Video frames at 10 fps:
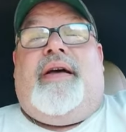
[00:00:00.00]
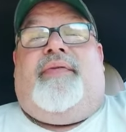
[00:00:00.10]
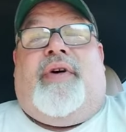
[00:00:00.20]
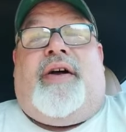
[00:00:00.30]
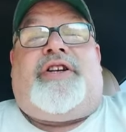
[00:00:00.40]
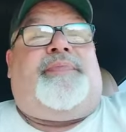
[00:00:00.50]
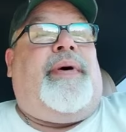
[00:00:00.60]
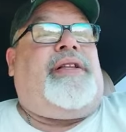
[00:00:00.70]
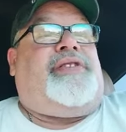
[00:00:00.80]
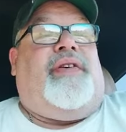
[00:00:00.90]
very
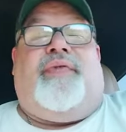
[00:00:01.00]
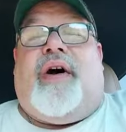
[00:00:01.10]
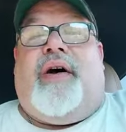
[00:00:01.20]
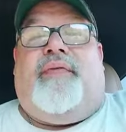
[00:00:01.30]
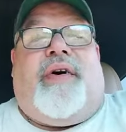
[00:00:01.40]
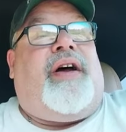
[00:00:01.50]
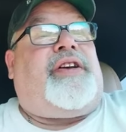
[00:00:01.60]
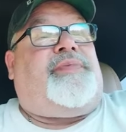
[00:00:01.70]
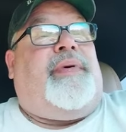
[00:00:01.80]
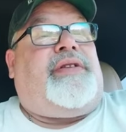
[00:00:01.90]
expensive, uh, very
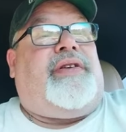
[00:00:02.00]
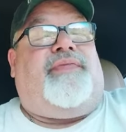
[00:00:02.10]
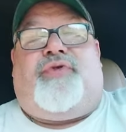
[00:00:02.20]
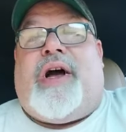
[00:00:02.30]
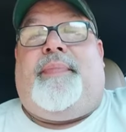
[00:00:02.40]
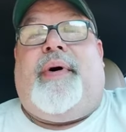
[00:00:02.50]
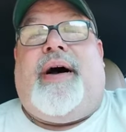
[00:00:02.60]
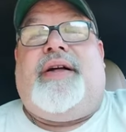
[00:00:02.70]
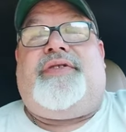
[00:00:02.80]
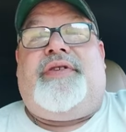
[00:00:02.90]
expensive
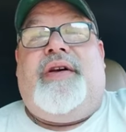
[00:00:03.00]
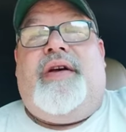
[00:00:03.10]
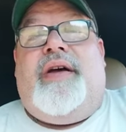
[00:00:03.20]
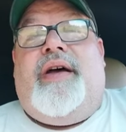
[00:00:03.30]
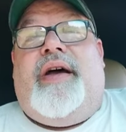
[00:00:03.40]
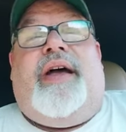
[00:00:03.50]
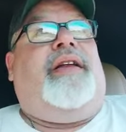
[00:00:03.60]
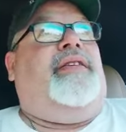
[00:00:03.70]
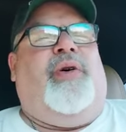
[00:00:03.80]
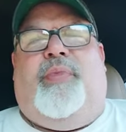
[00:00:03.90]
tripods,
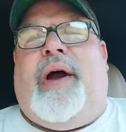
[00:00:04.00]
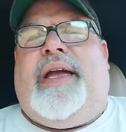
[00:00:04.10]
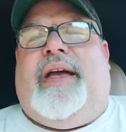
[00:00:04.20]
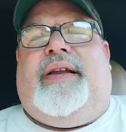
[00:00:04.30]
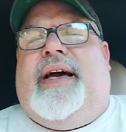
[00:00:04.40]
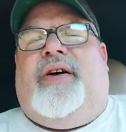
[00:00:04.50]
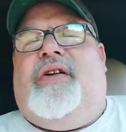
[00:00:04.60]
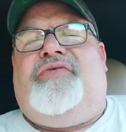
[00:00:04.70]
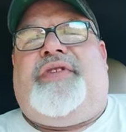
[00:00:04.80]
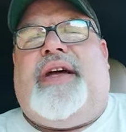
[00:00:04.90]
and they're breaking. I don't
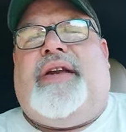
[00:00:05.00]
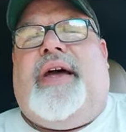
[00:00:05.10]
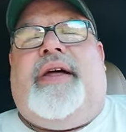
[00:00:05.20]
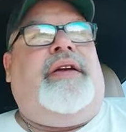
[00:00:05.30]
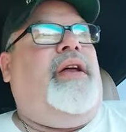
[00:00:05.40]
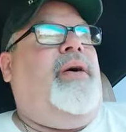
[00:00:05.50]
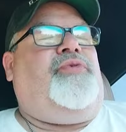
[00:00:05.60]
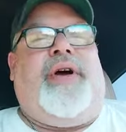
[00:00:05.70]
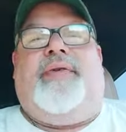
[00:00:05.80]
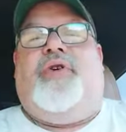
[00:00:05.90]
understand that. You know, I'm
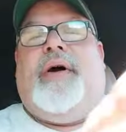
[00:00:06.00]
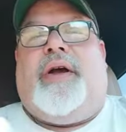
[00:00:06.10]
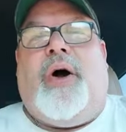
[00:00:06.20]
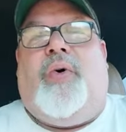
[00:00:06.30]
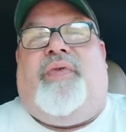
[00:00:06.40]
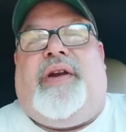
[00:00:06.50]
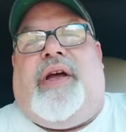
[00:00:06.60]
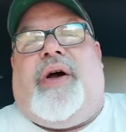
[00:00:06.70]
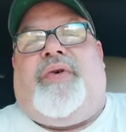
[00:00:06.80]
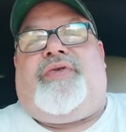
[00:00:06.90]
trying to do my go
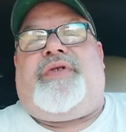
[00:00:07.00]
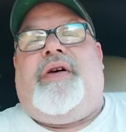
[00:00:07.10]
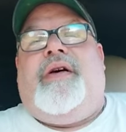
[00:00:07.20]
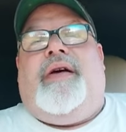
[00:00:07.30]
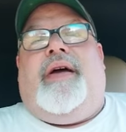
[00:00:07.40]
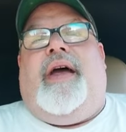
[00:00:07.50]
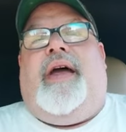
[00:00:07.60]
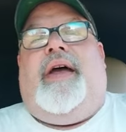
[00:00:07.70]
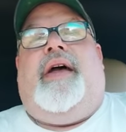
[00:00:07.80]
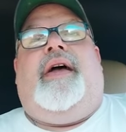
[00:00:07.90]
videos,
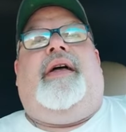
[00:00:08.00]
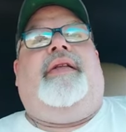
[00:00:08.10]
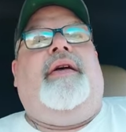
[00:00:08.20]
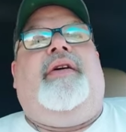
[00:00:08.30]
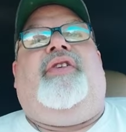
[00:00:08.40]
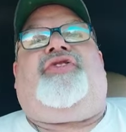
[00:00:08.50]
and they're